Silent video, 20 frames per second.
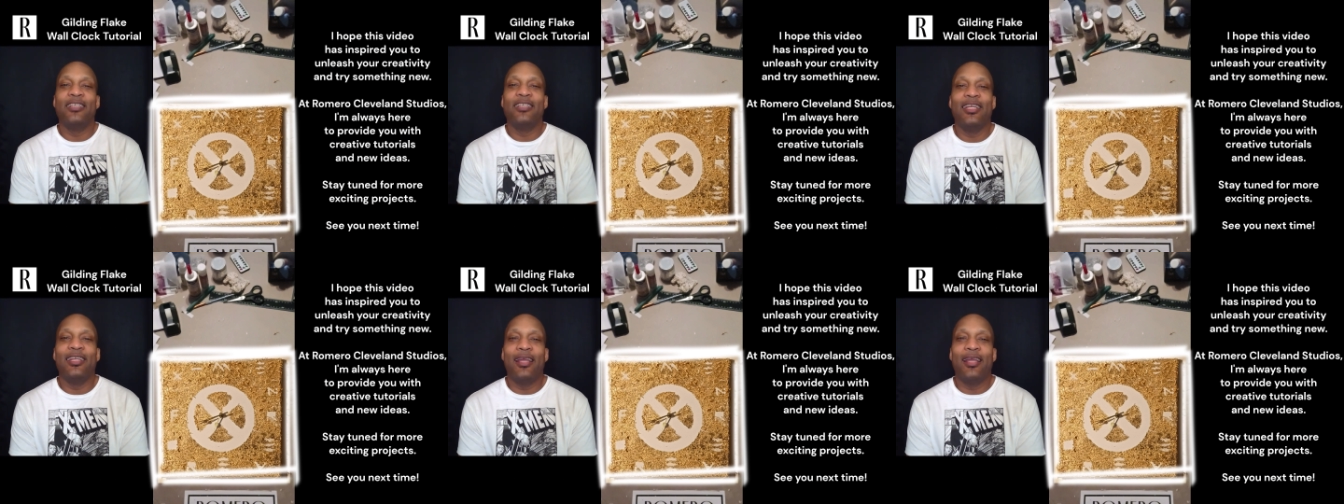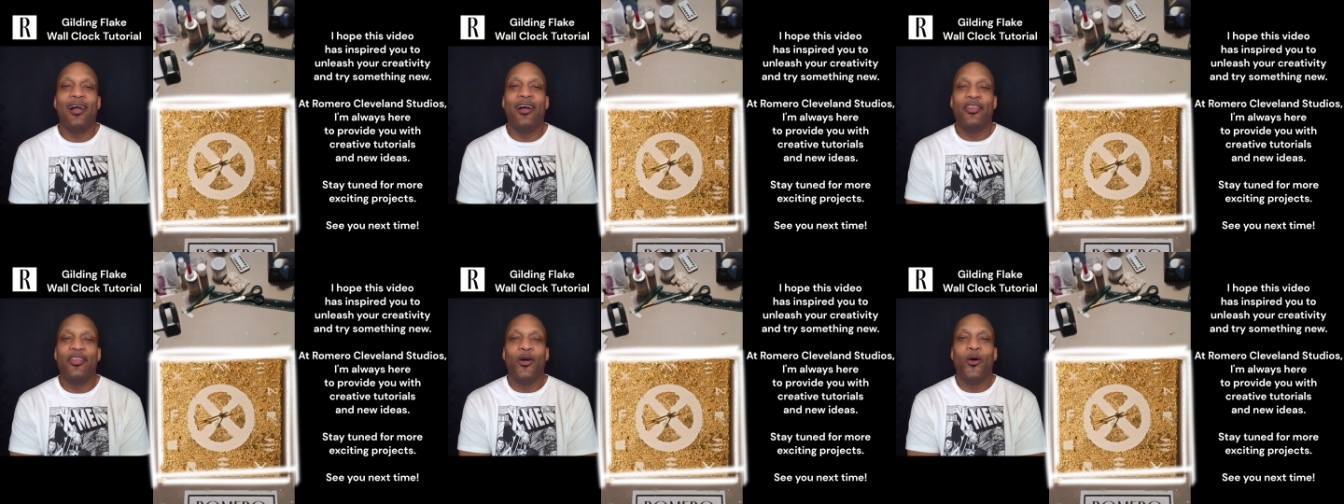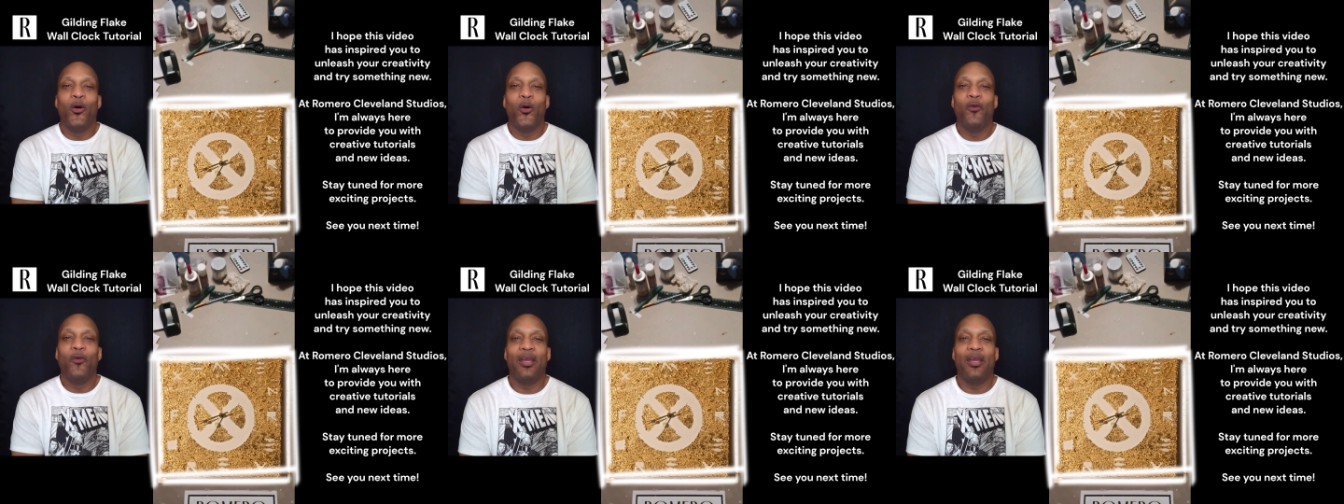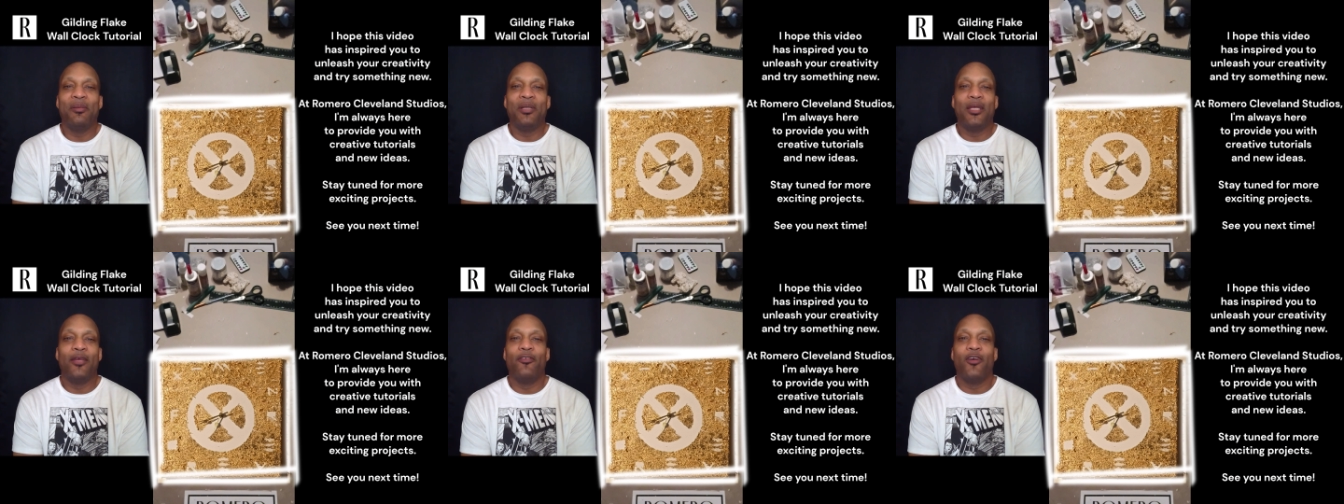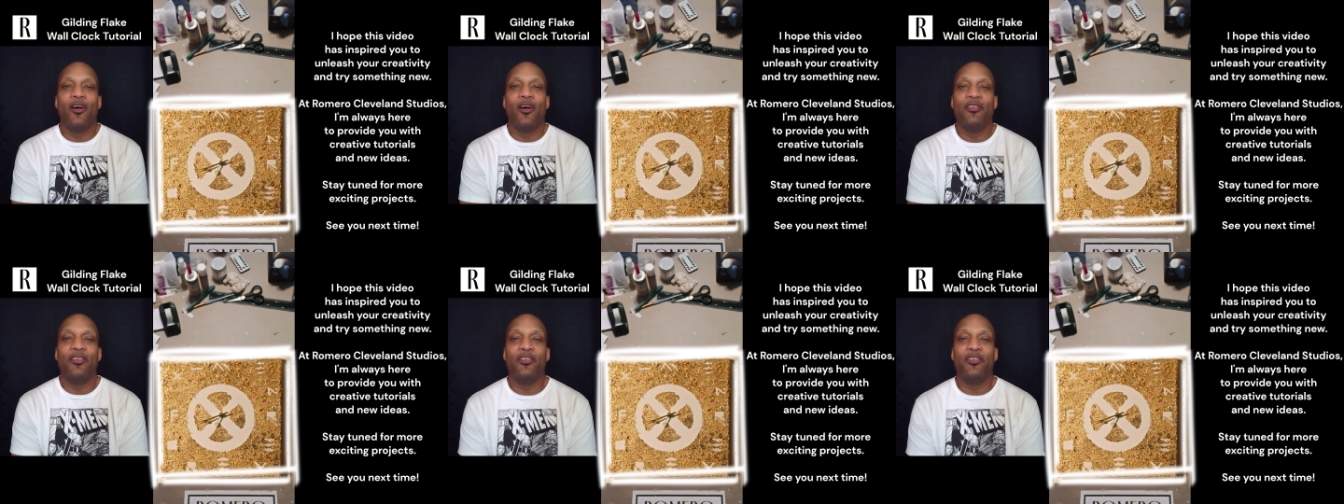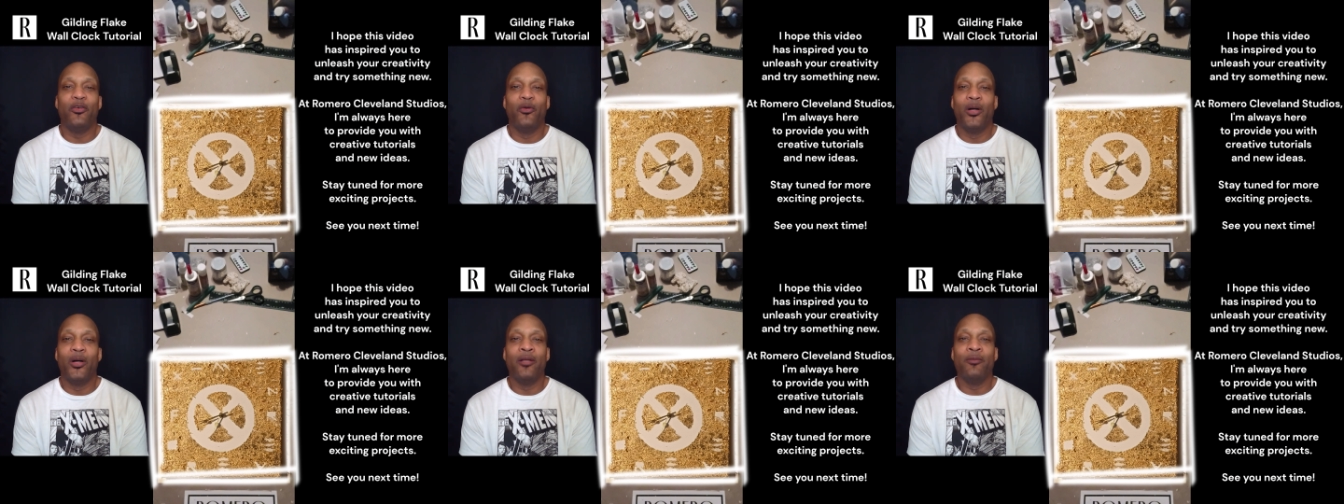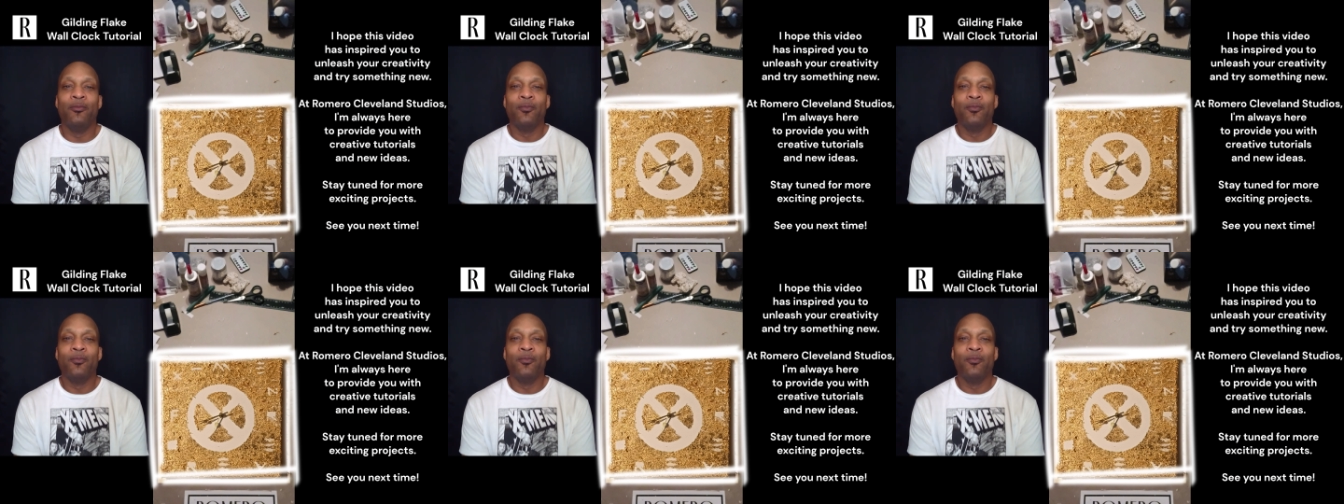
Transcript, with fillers: Get the whole family involved if you want.